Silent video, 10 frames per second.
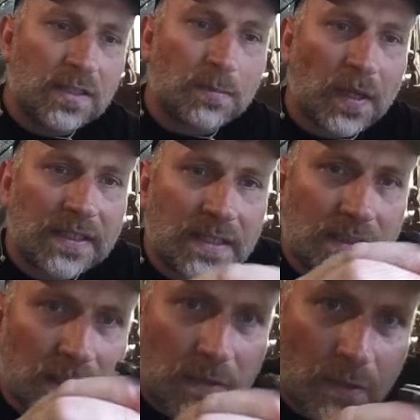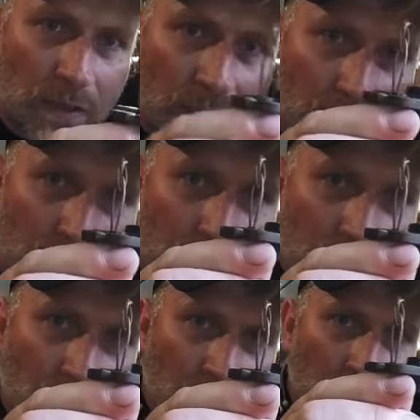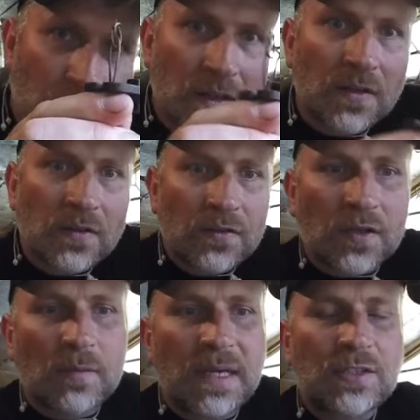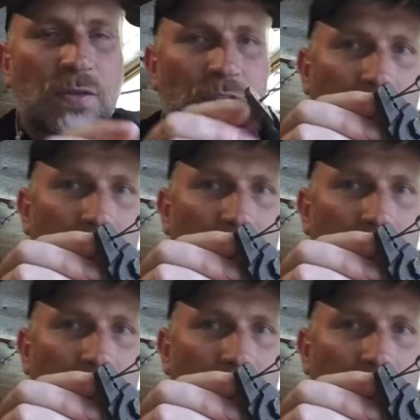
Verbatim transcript: to bite into the wire. So make sure